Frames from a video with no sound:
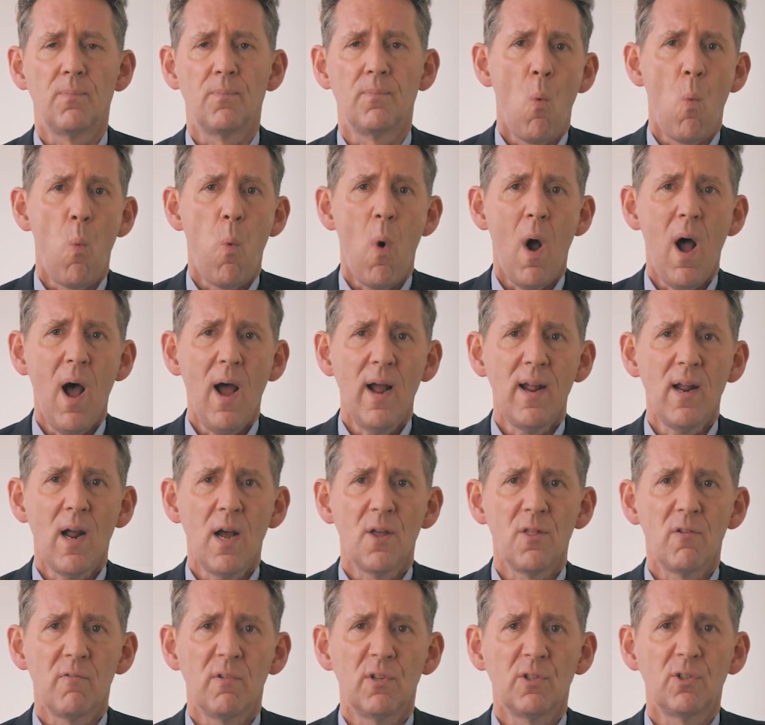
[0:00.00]
Why
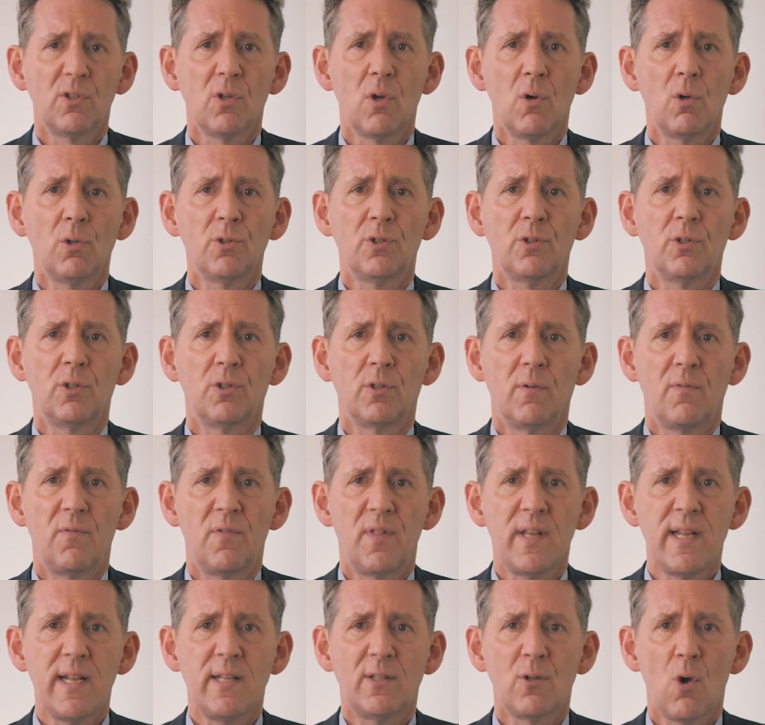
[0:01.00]
are the resources
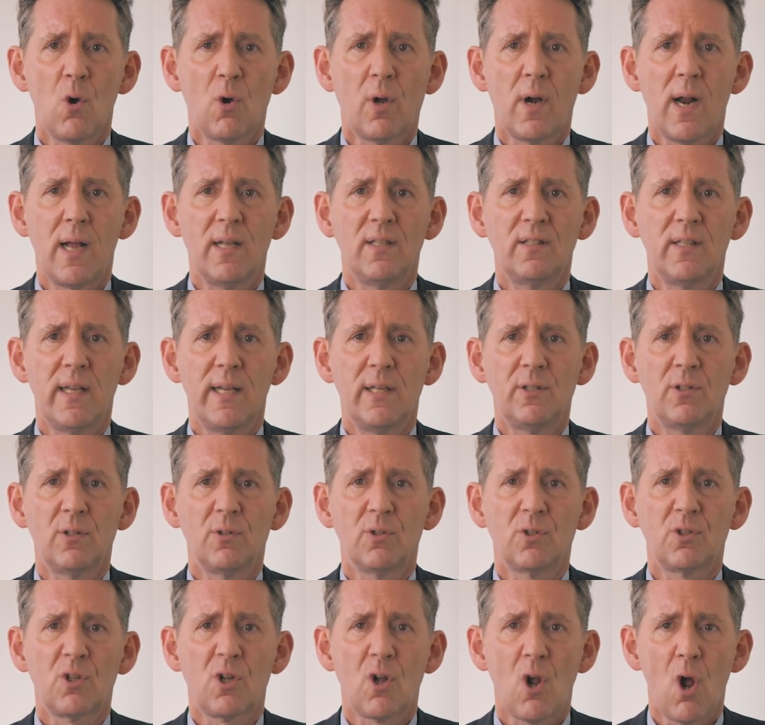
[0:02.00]
of these
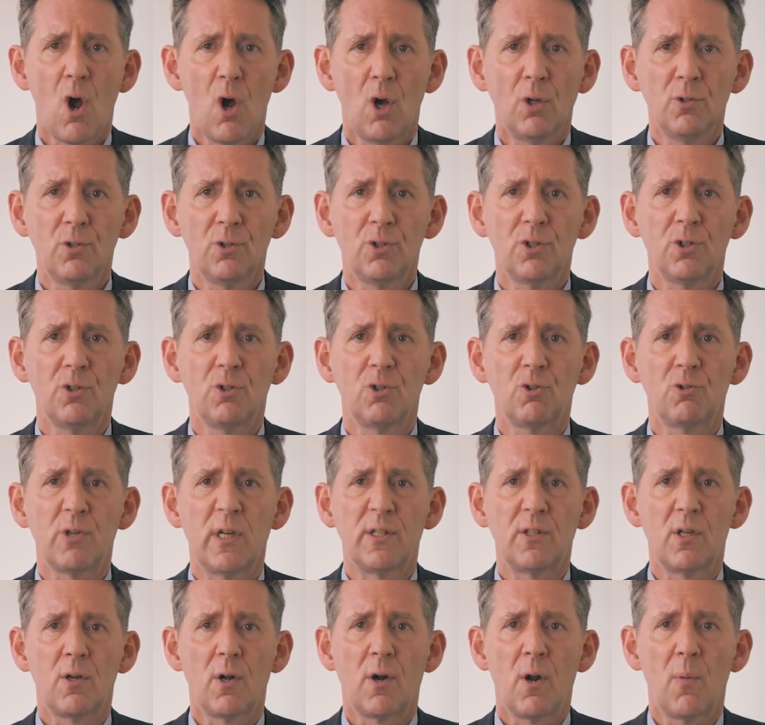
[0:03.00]
organizations
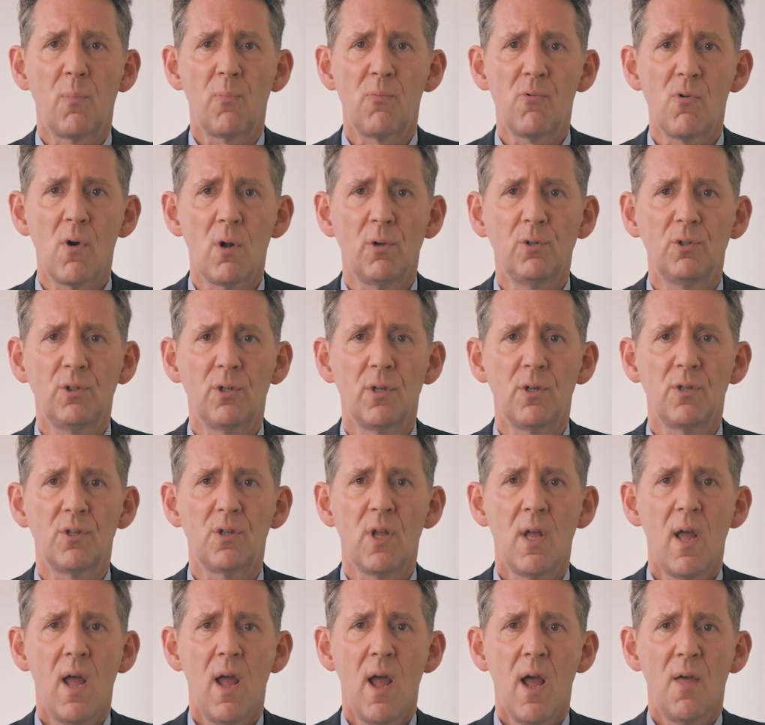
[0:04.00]
concentrated on
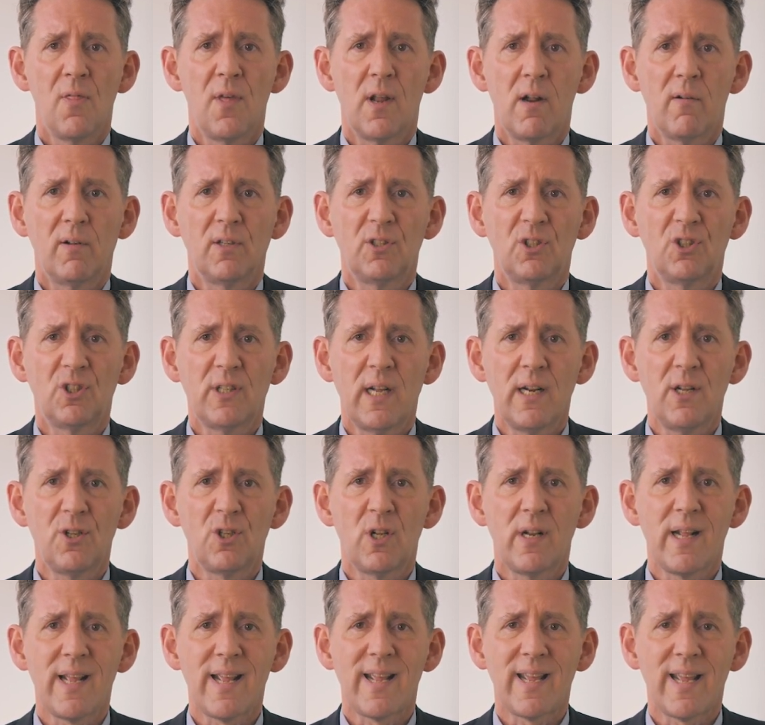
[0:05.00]
approaches that are
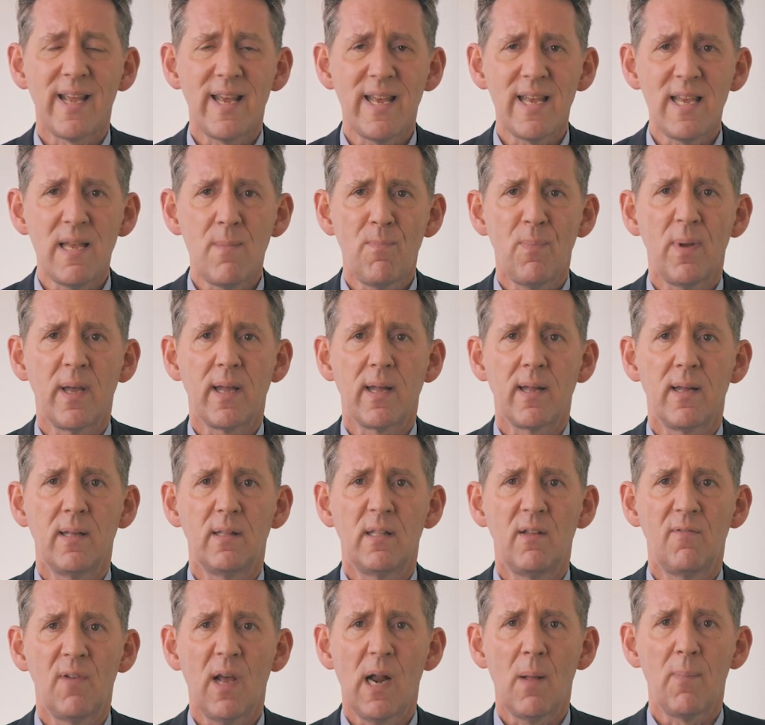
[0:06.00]
essentially keeping
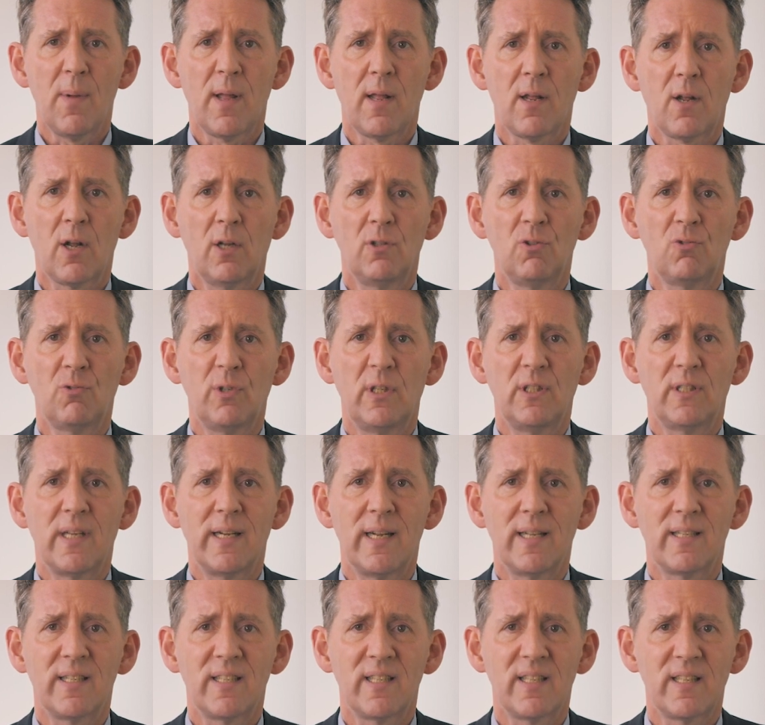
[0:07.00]
developing countries
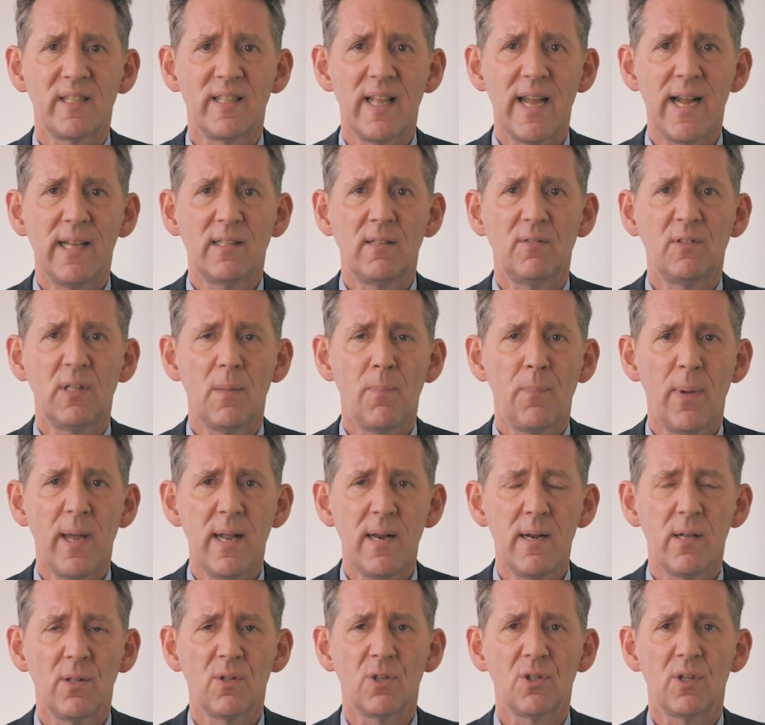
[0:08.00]
in a state of
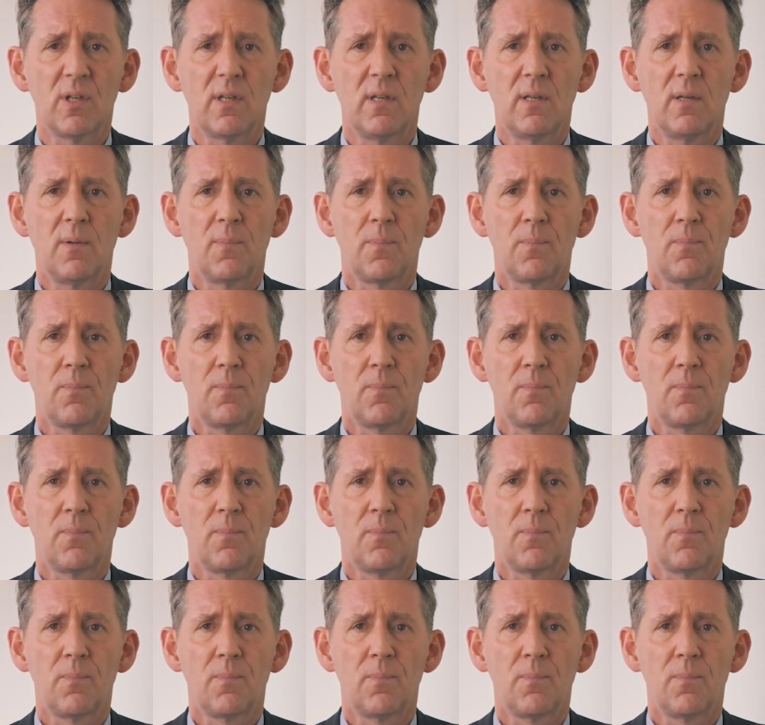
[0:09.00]
dependency?